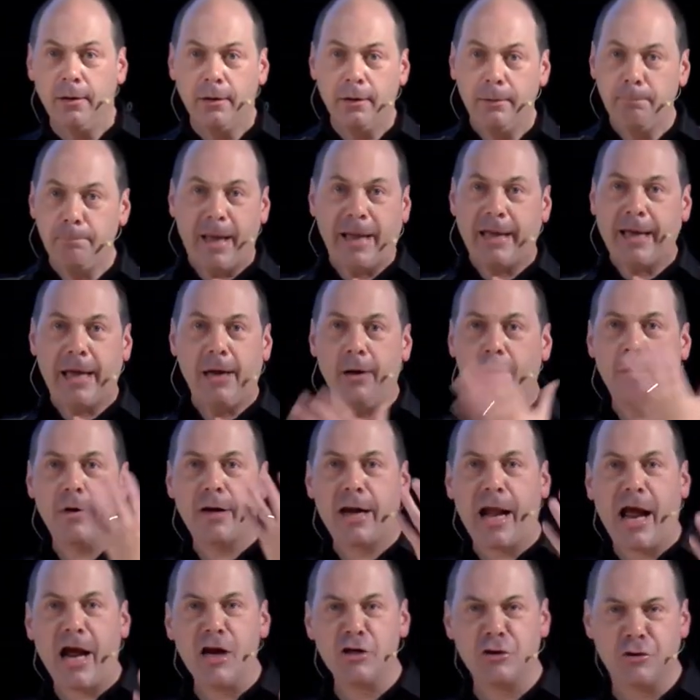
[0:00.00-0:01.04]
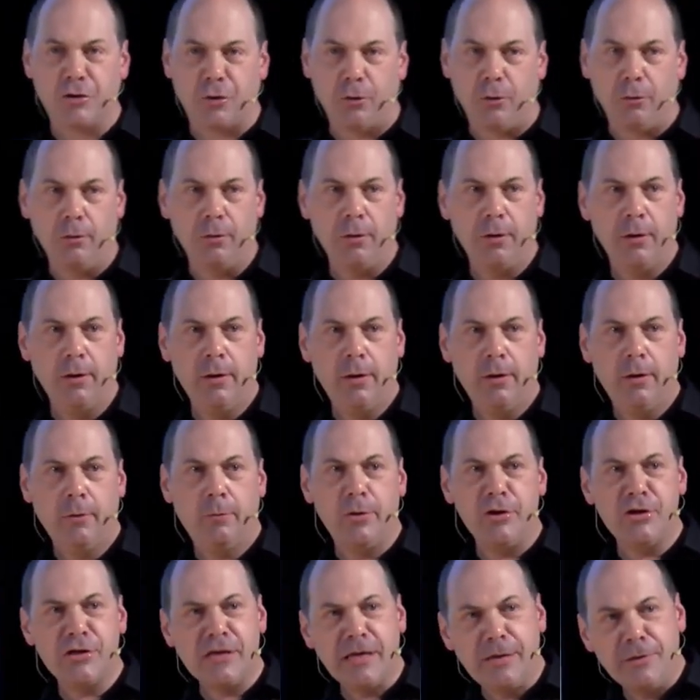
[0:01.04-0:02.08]
make it look natural
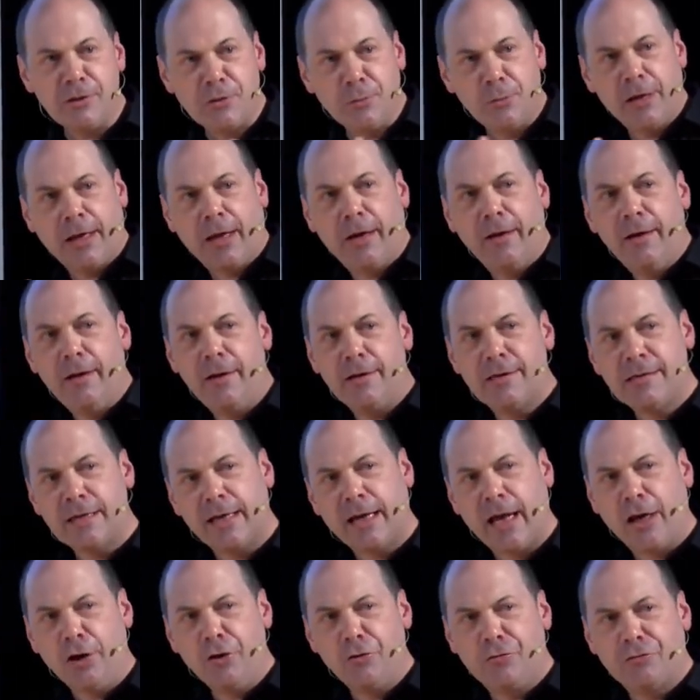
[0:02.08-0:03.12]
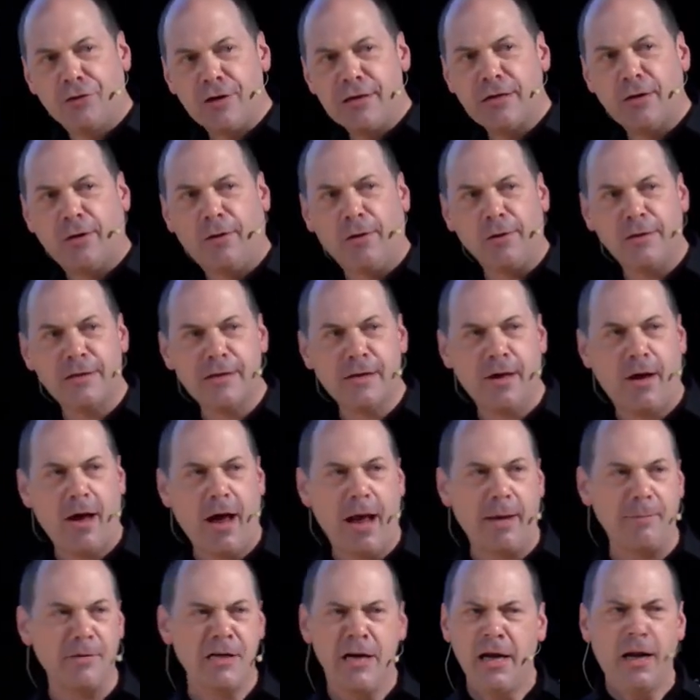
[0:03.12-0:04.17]
which seem to occur to countries at odd
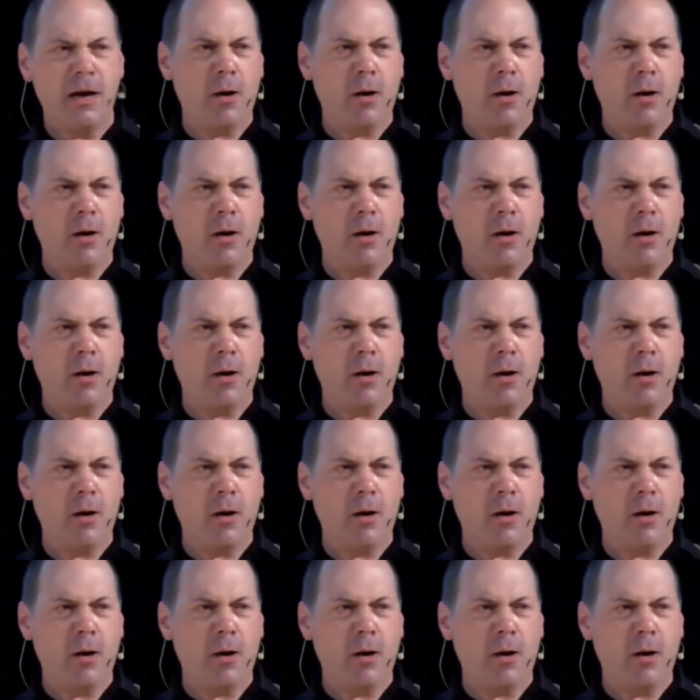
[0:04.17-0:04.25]
times.